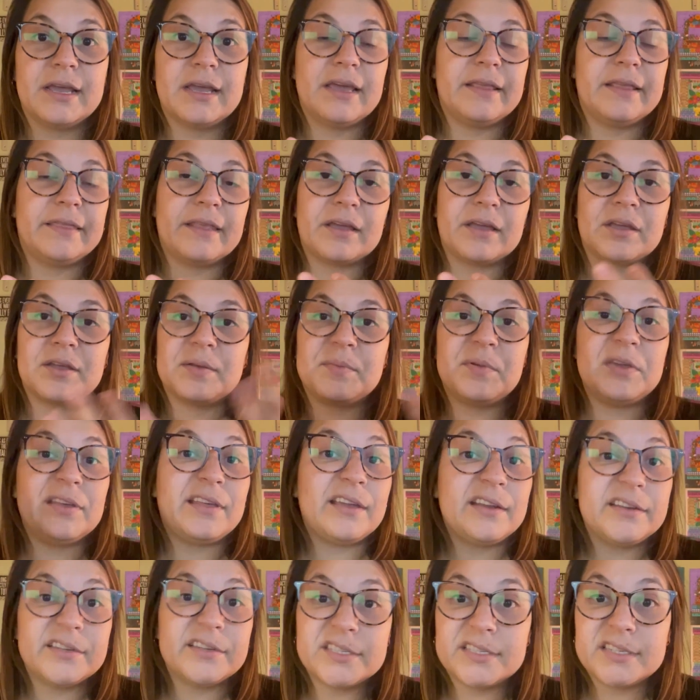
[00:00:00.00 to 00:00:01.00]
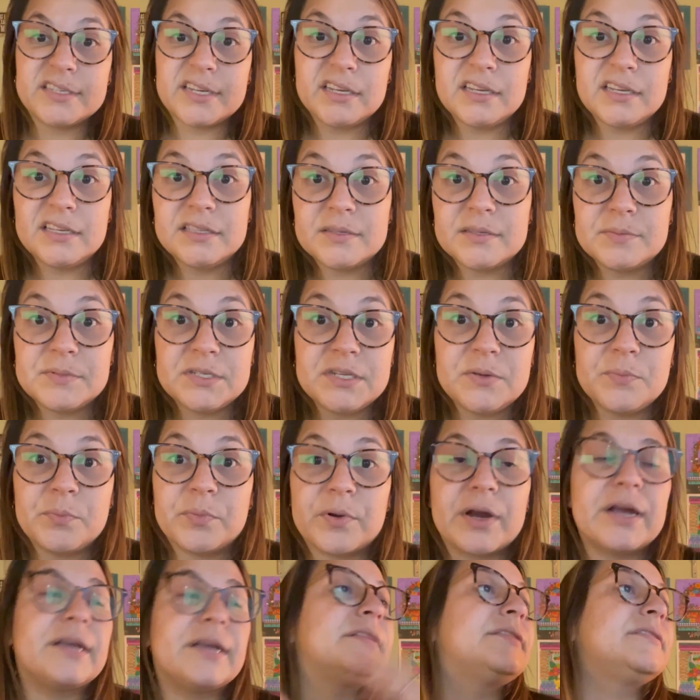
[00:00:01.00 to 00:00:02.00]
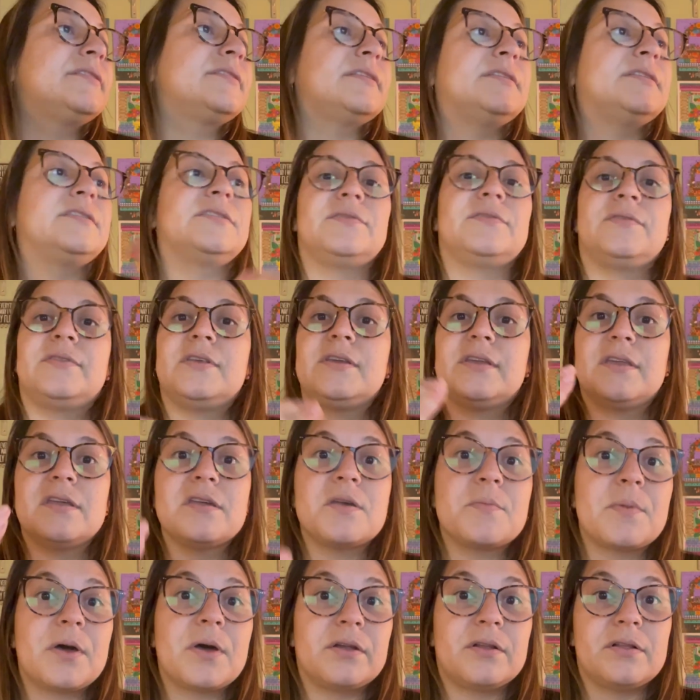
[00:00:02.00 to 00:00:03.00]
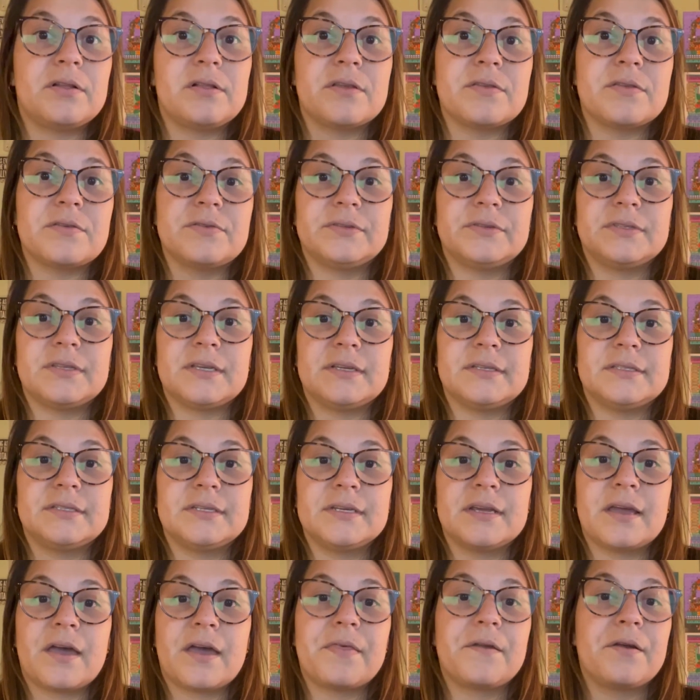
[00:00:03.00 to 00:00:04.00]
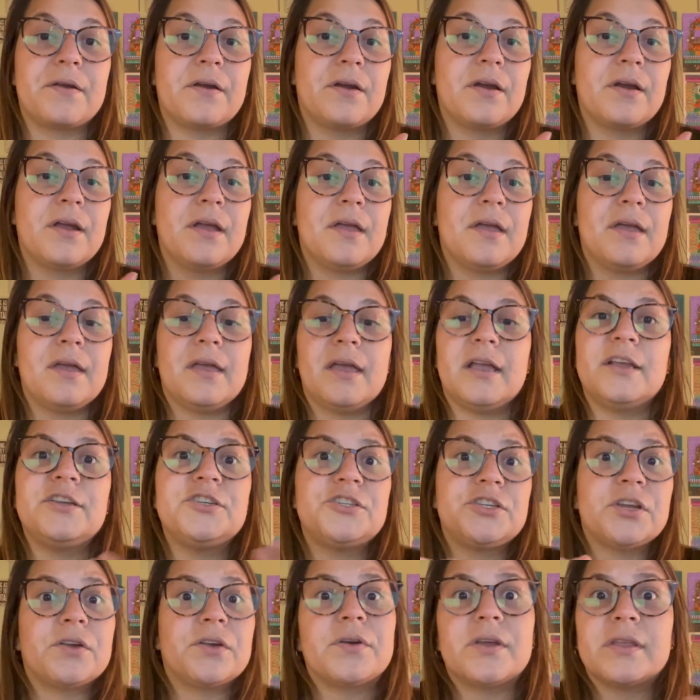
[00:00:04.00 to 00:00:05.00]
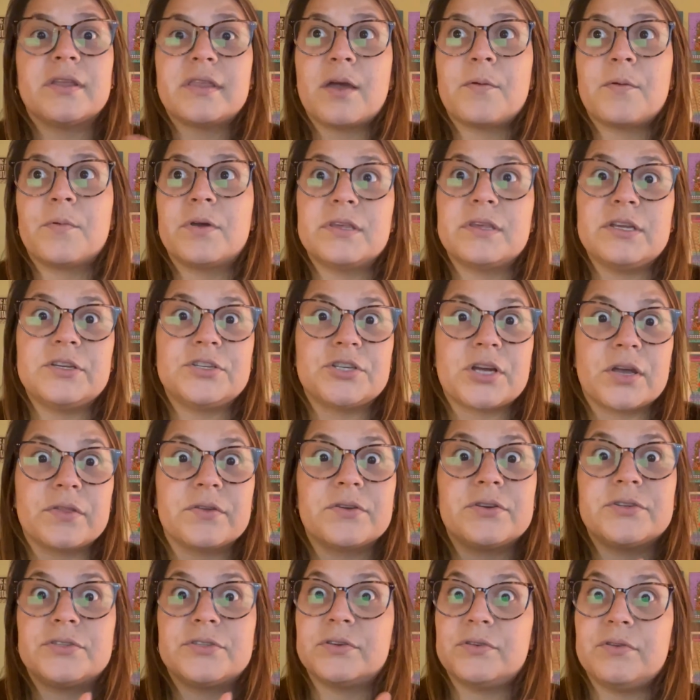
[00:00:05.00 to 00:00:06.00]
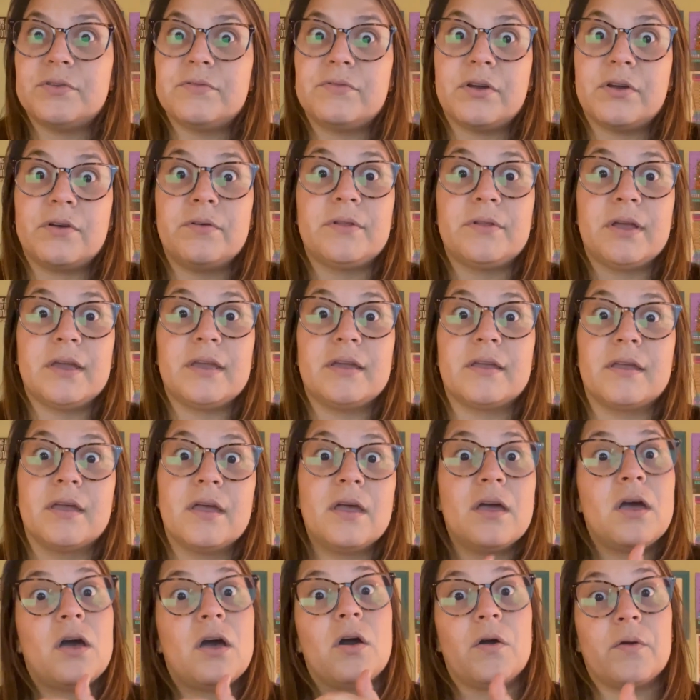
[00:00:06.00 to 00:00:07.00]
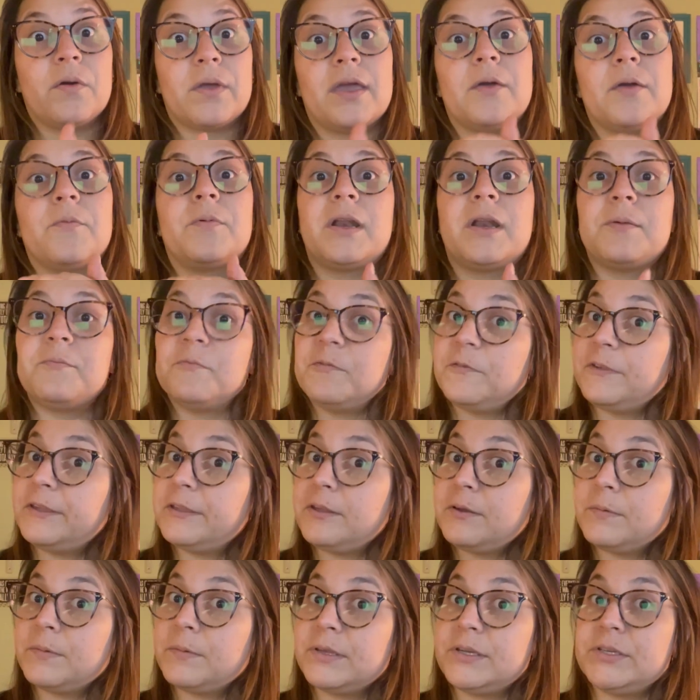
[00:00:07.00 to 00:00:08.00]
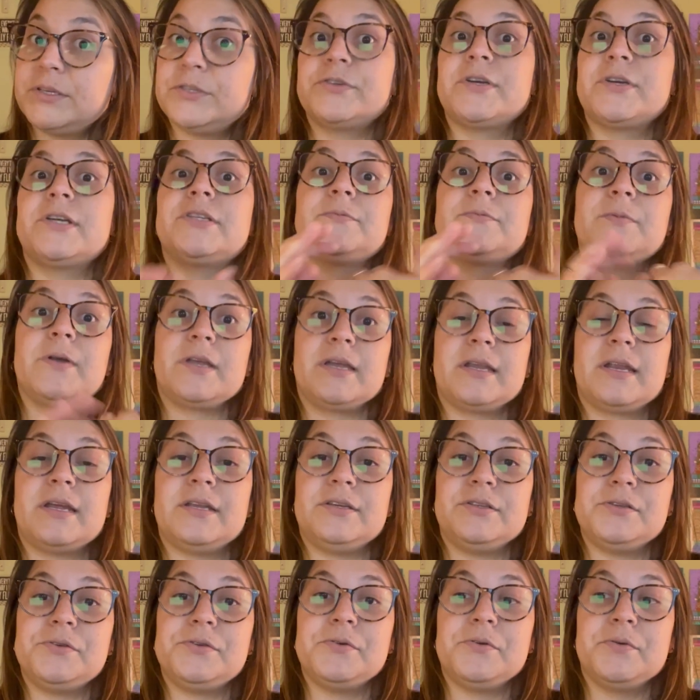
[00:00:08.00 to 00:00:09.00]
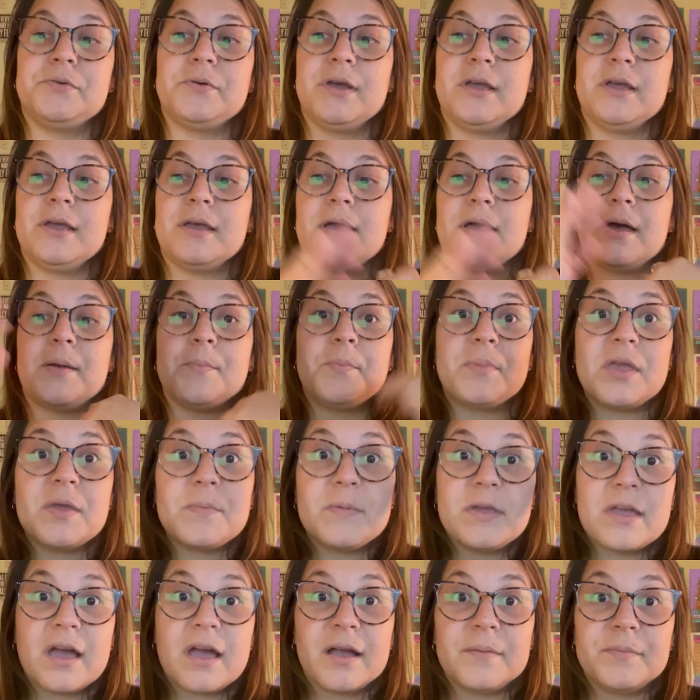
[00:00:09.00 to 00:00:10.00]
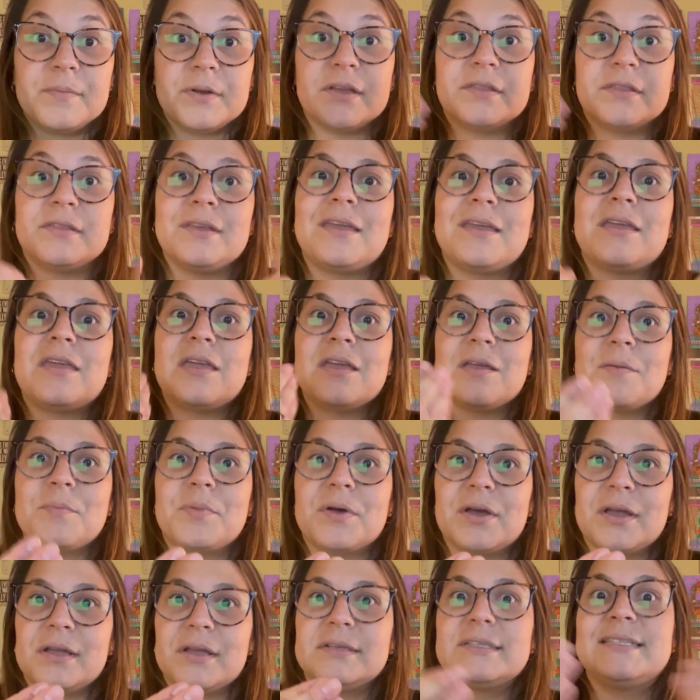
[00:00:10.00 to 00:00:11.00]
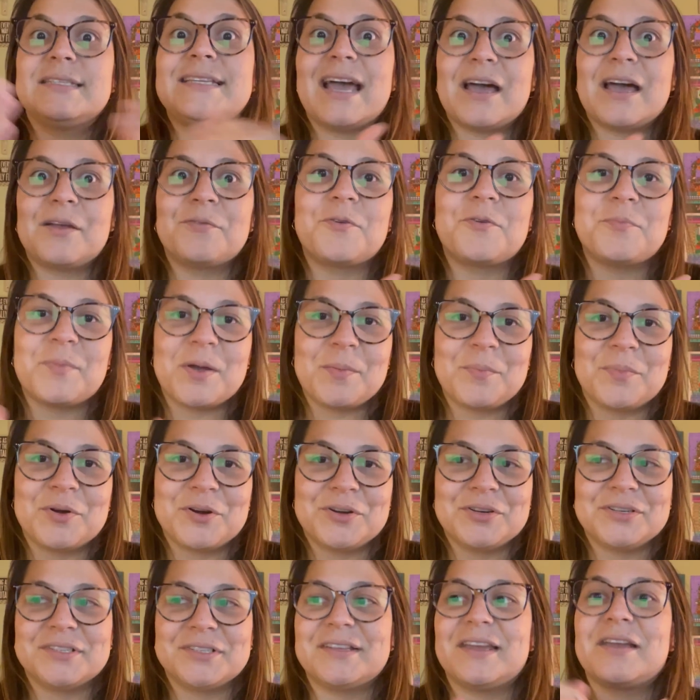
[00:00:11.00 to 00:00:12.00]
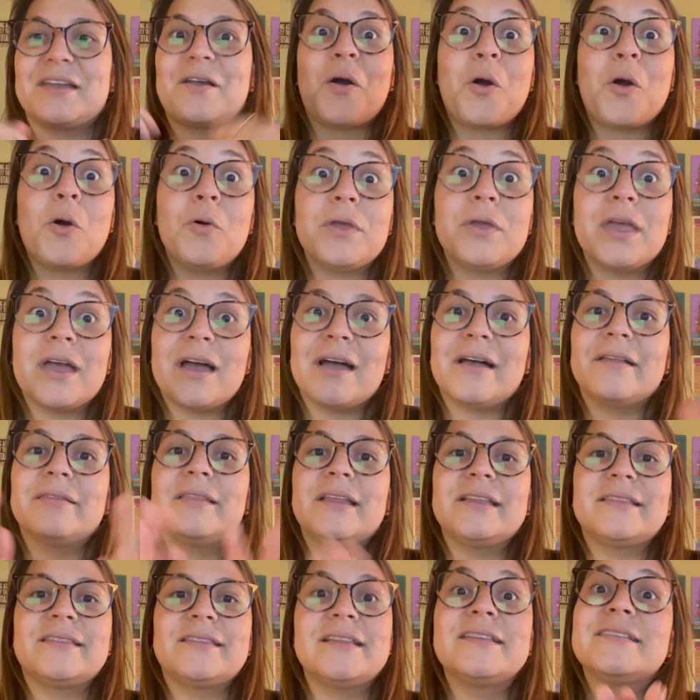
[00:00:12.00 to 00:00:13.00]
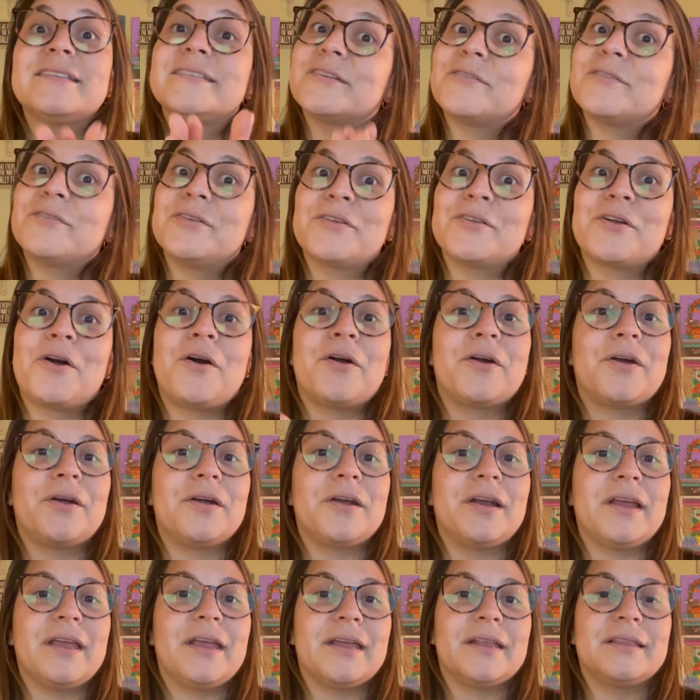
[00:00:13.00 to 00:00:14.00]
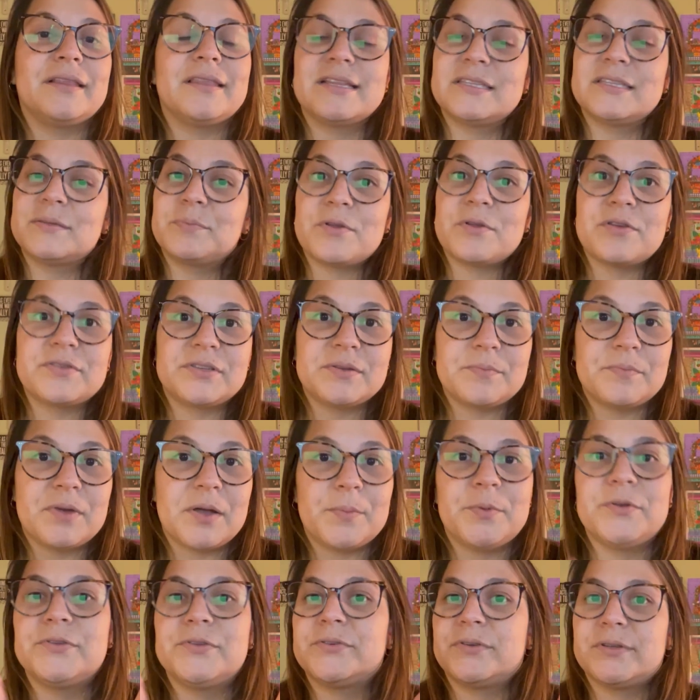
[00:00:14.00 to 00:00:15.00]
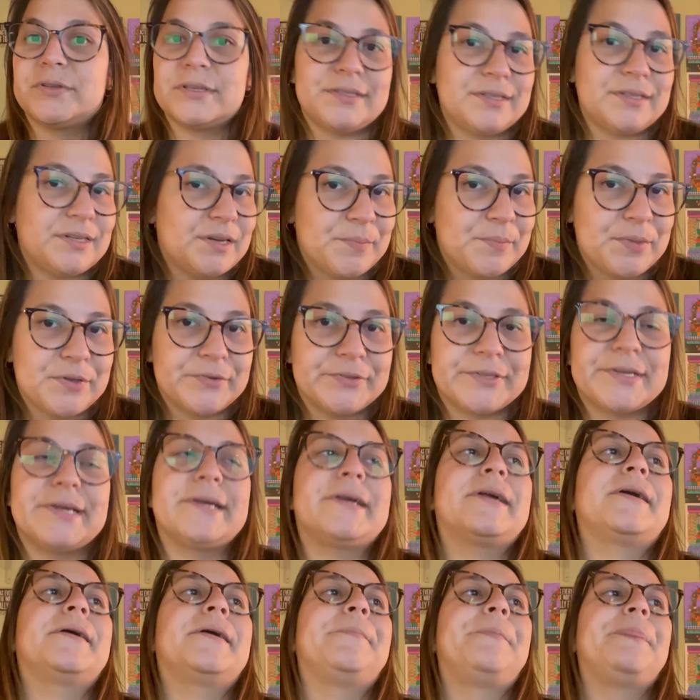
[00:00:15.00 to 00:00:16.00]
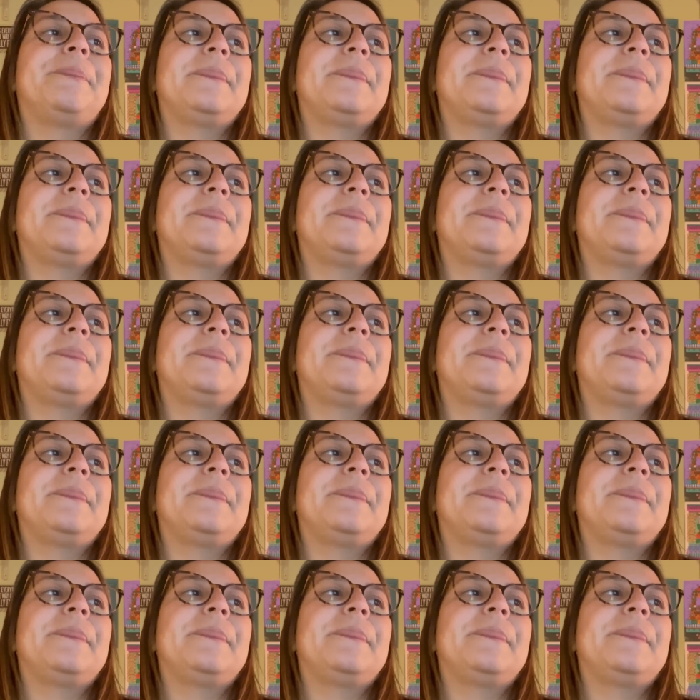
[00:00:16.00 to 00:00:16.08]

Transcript: And that could be like just taking some deep breaths. And so thinking about all of those things together and sharing that with each other. So, like, okay, when I'm feeling really stressed, what can I do? Maybe I'm not thinking, but dad remembers like, oh yeah, let's go to the car and let's blow some bubbles or listen to music.